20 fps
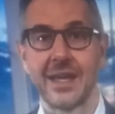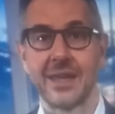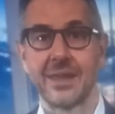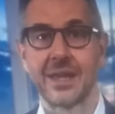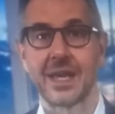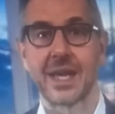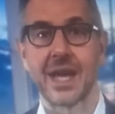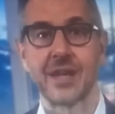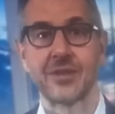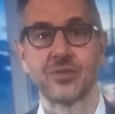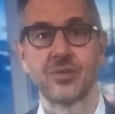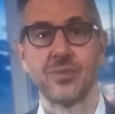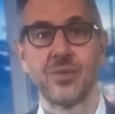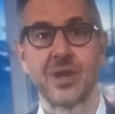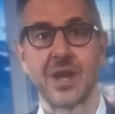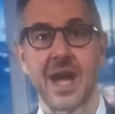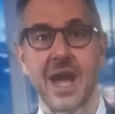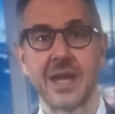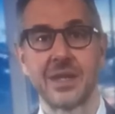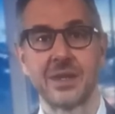the
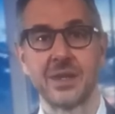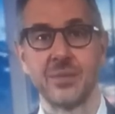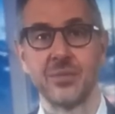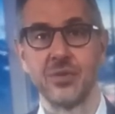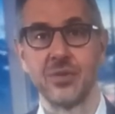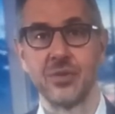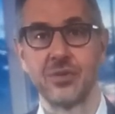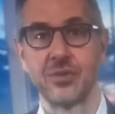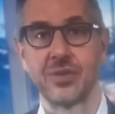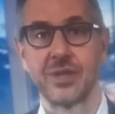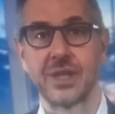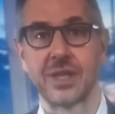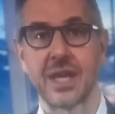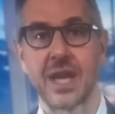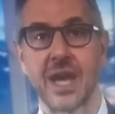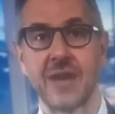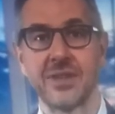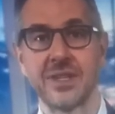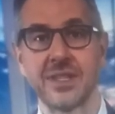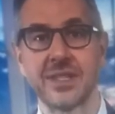customer attributes that
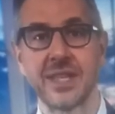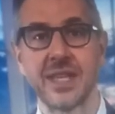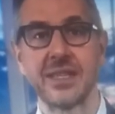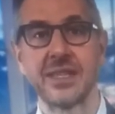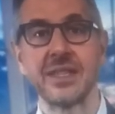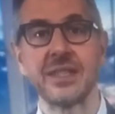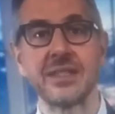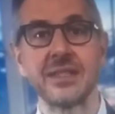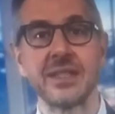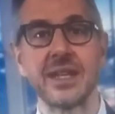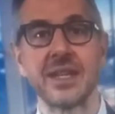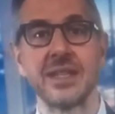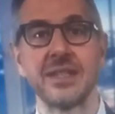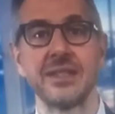have a statistically